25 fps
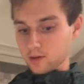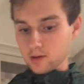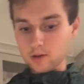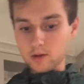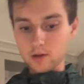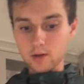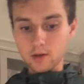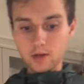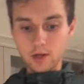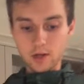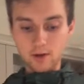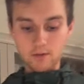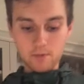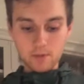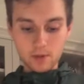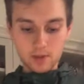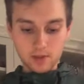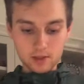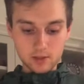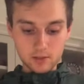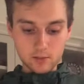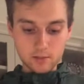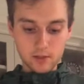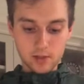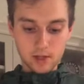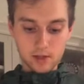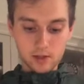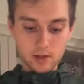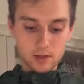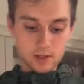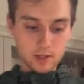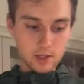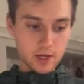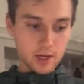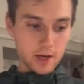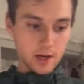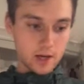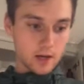Couldn't have picked a better
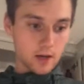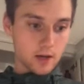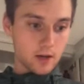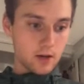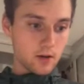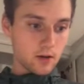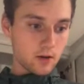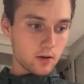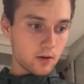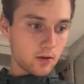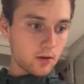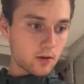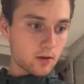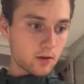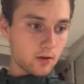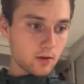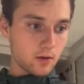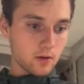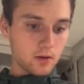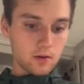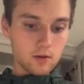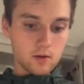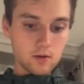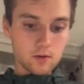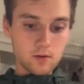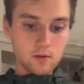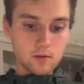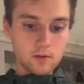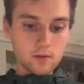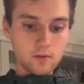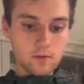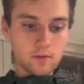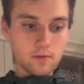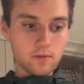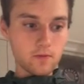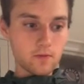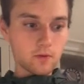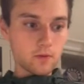day.
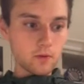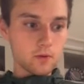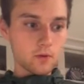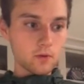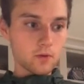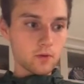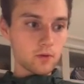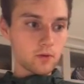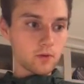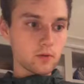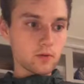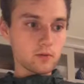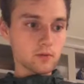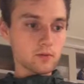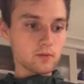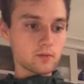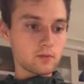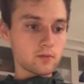Full